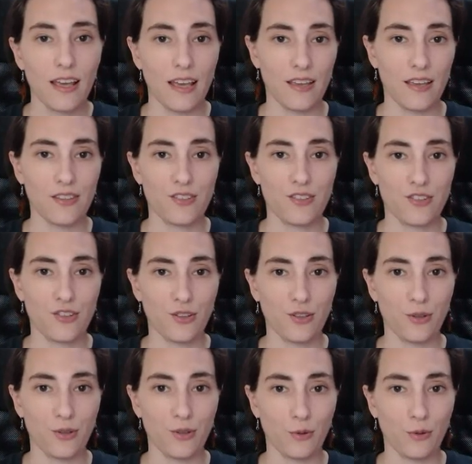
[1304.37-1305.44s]
is
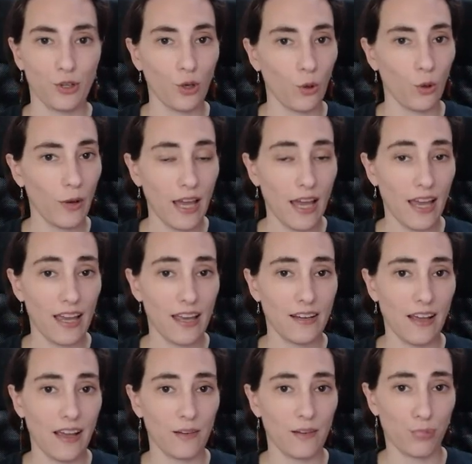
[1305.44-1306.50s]
to go ahead
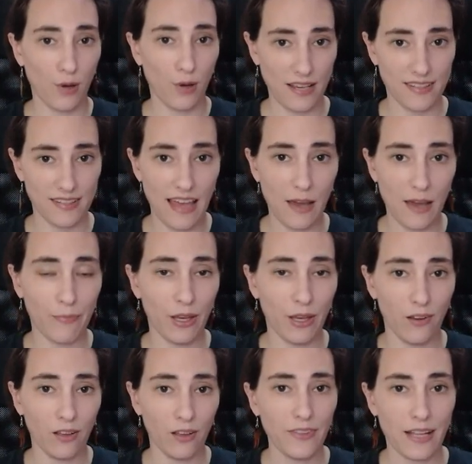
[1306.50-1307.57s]
and press that
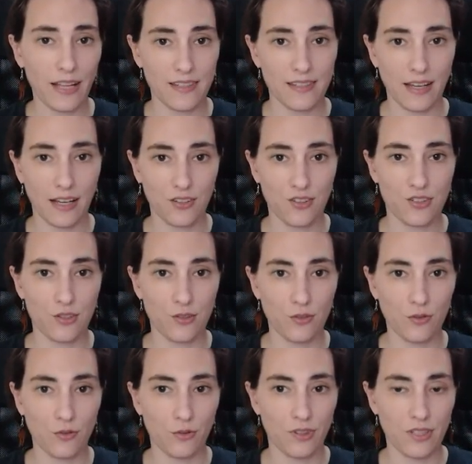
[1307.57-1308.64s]
bell that's next
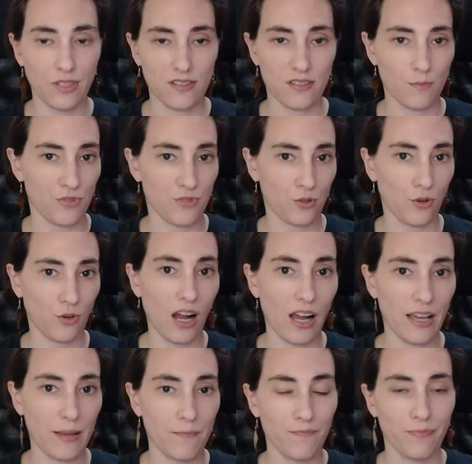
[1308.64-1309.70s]
to the
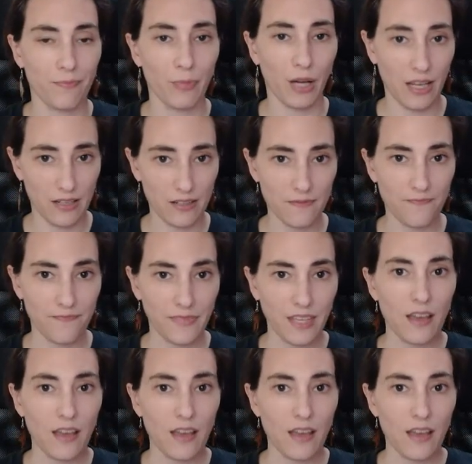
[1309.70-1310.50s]
subscribe button,